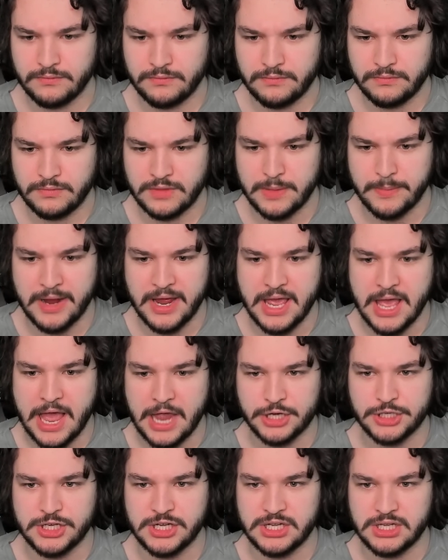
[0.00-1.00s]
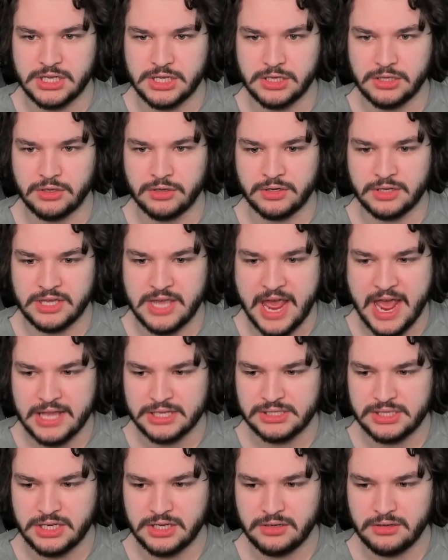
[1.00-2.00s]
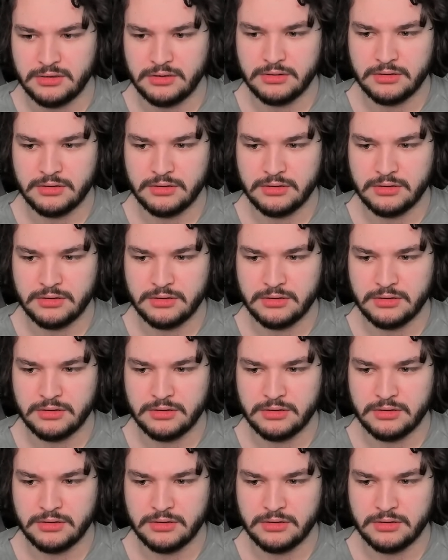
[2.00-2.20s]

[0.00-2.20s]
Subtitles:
They might actually kill Cassian.